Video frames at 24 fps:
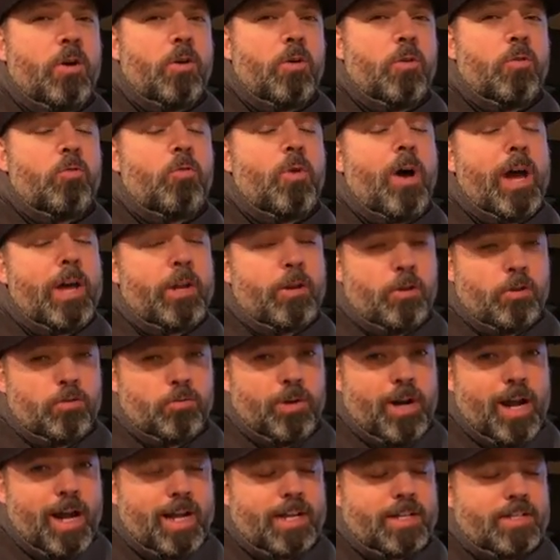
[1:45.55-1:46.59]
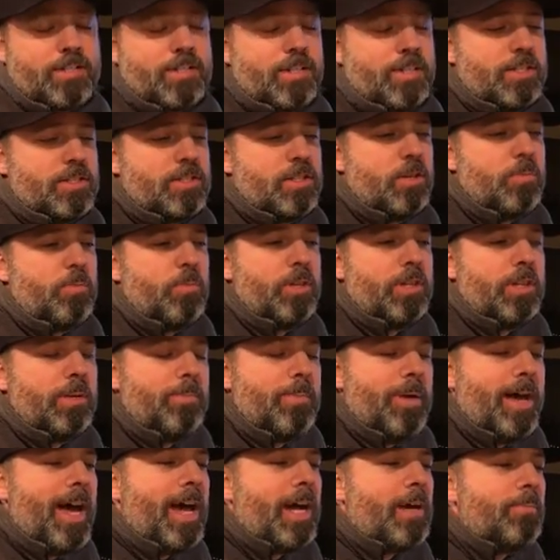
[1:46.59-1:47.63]
Rhino rack system with the
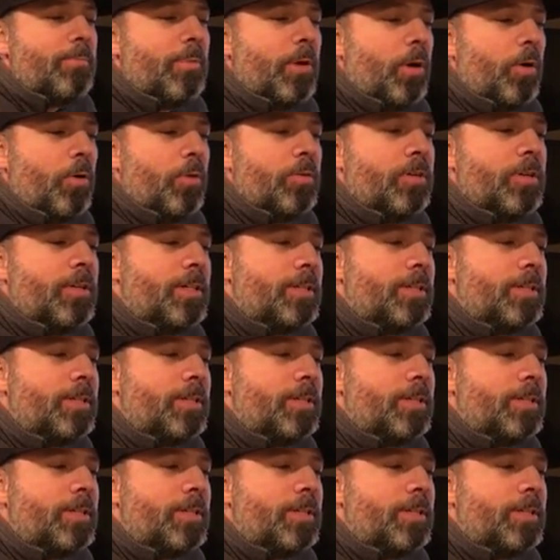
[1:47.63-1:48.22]
backbone.